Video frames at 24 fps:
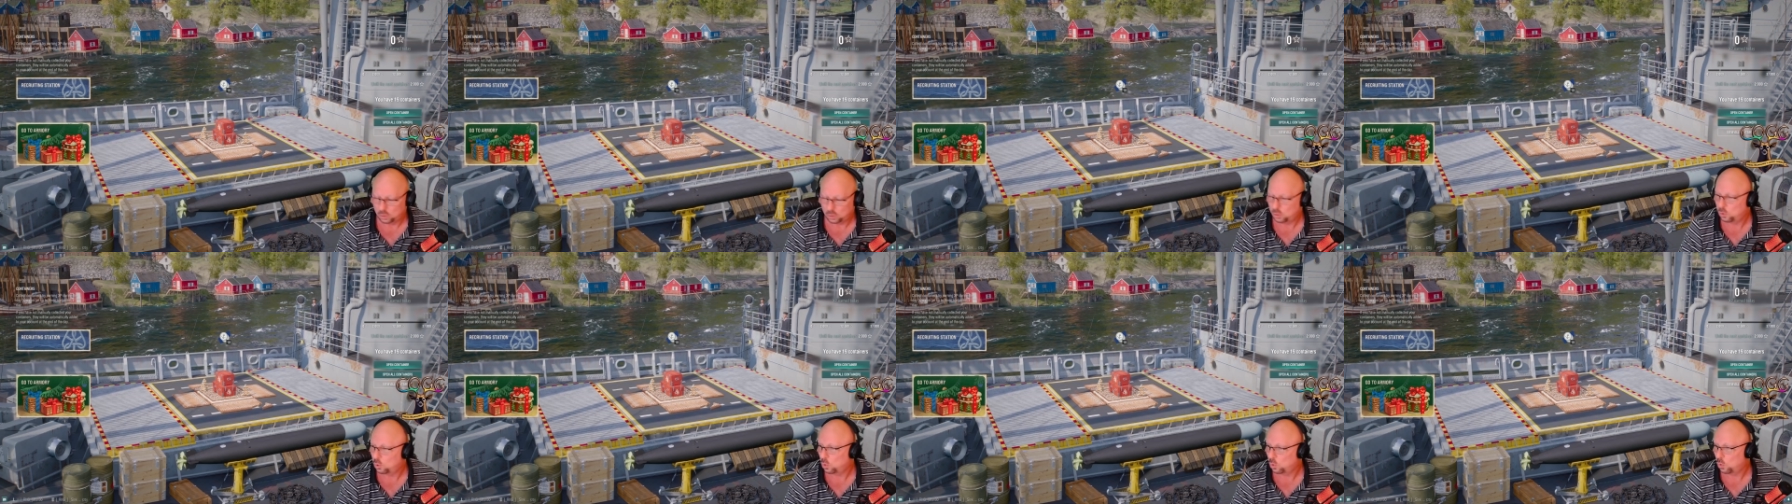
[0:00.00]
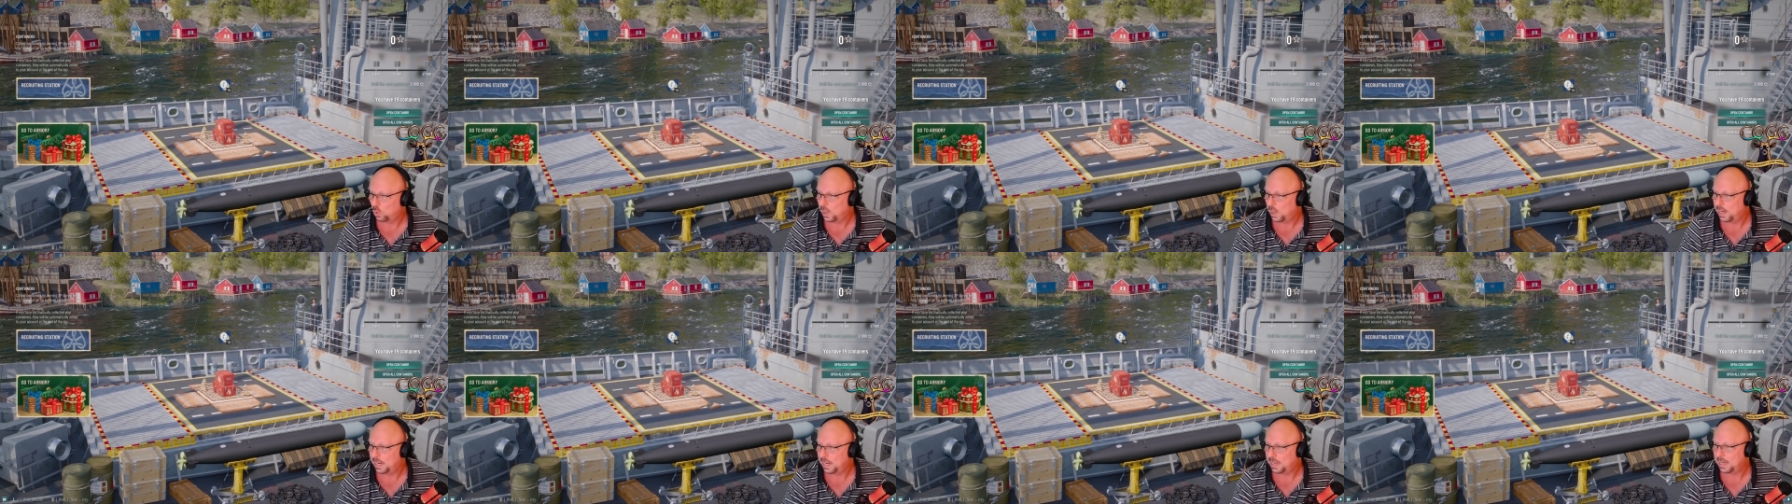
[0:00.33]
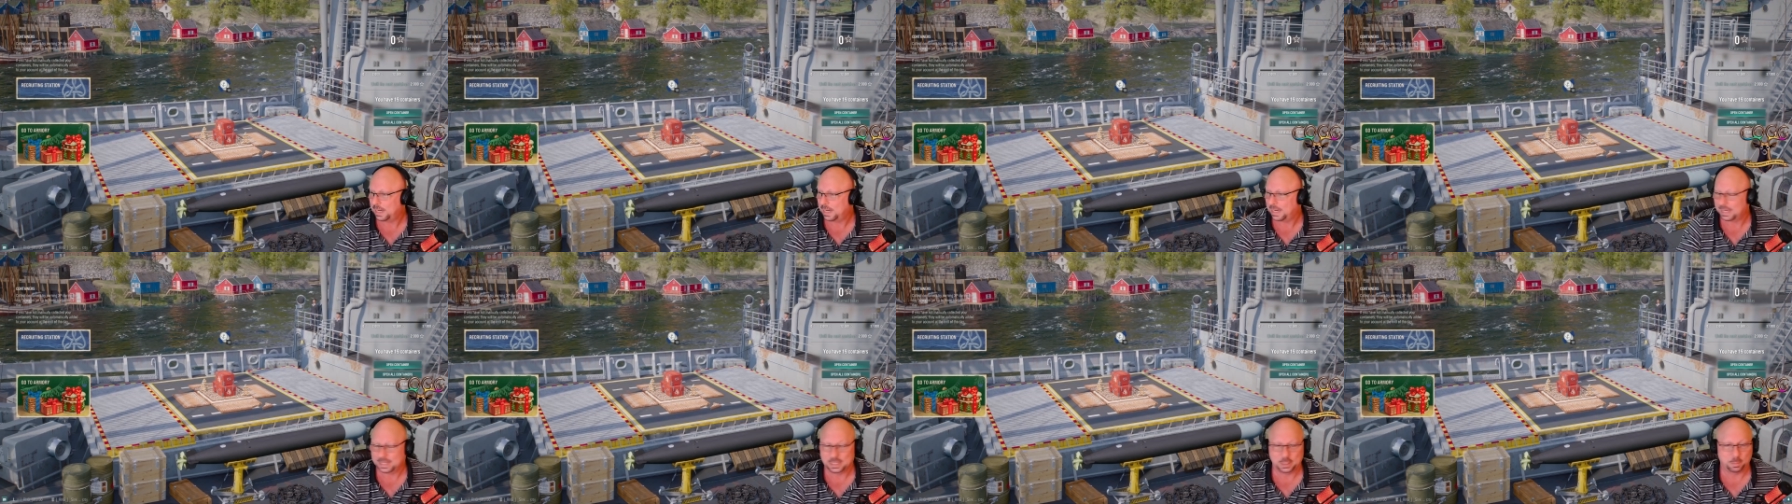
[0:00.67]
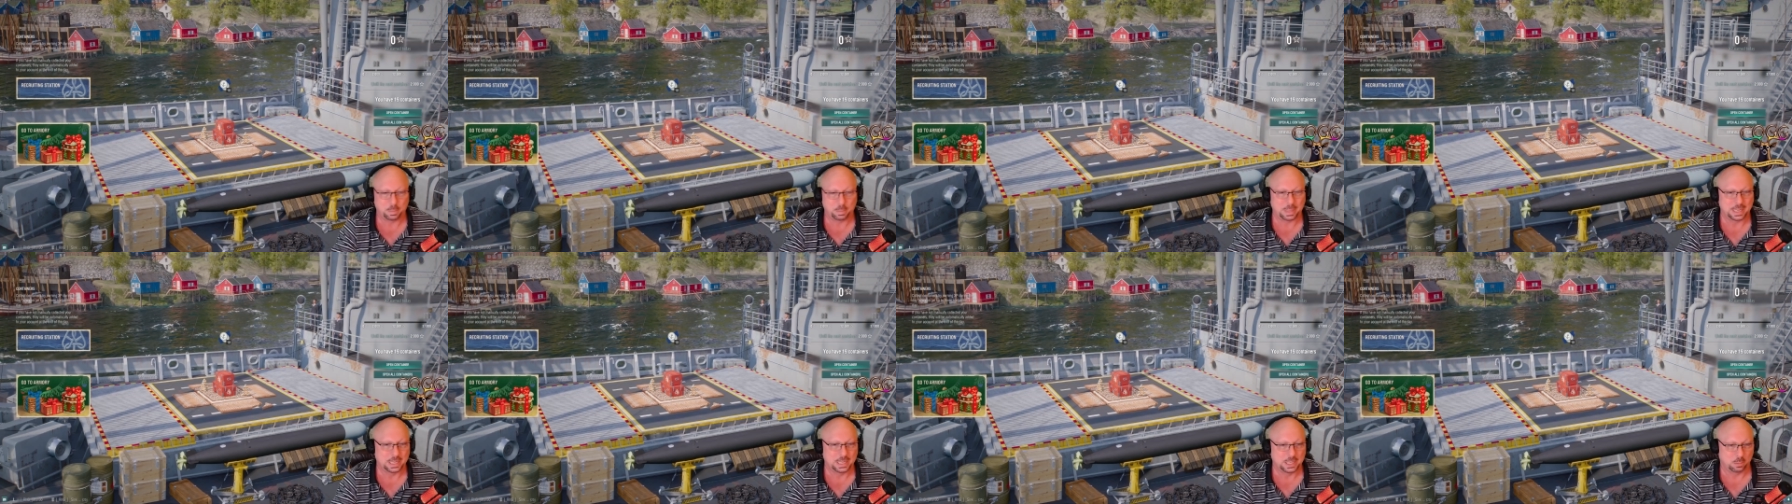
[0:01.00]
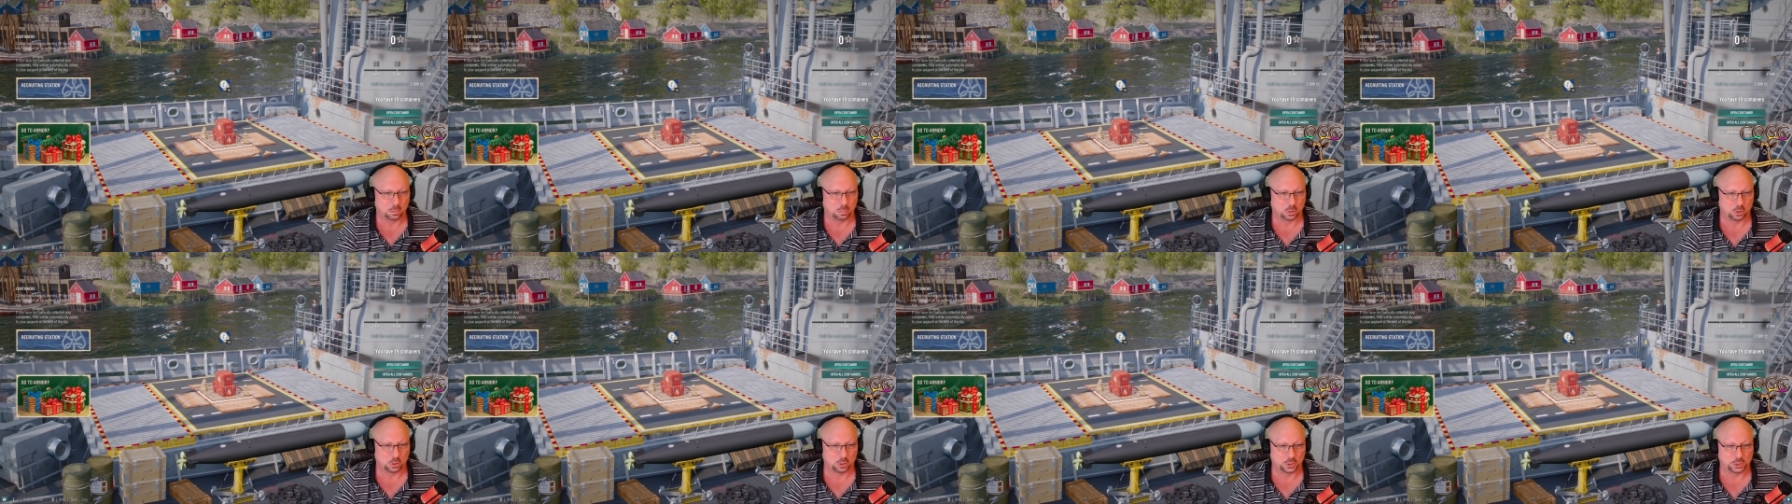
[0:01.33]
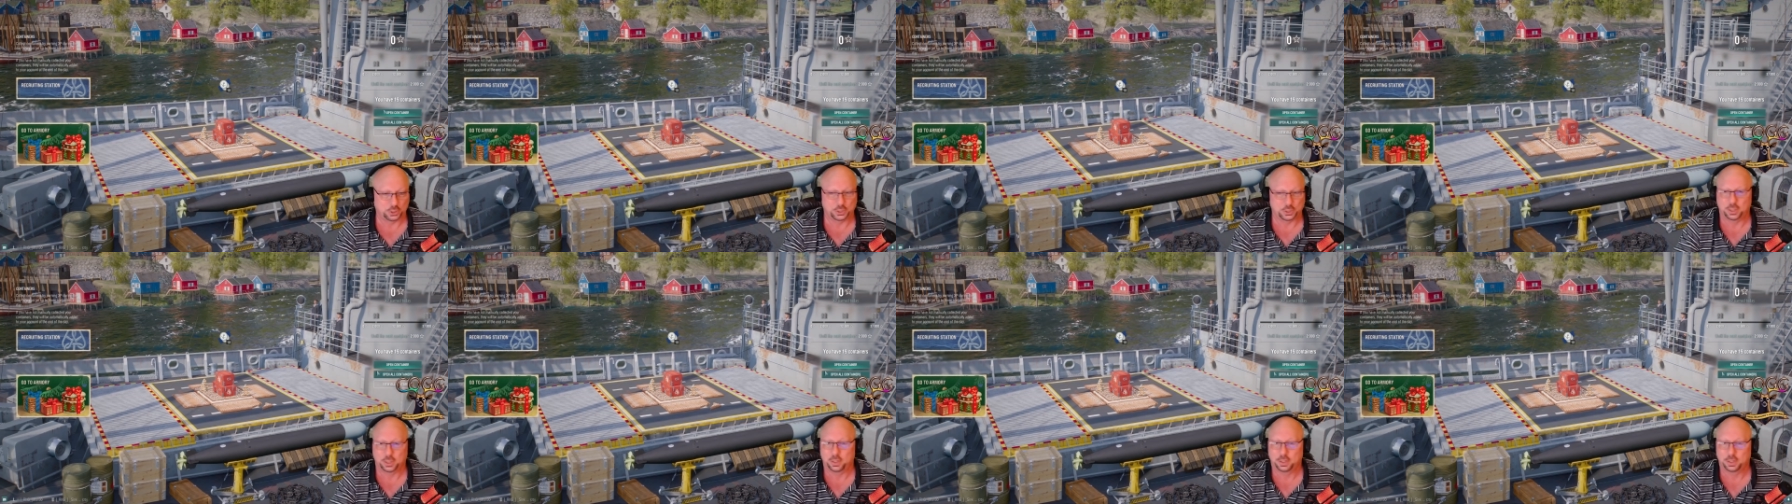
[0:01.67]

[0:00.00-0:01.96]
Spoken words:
credit expendables.